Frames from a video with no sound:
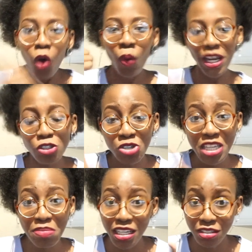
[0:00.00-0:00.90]
why don't you
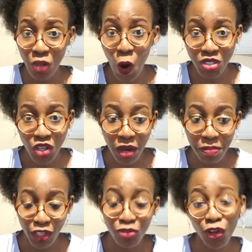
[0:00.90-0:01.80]
give me a thumbs
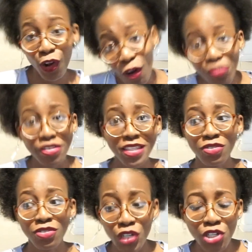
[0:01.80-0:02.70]
up if you love
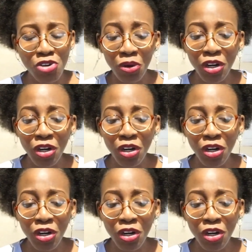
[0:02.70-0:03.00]
this video,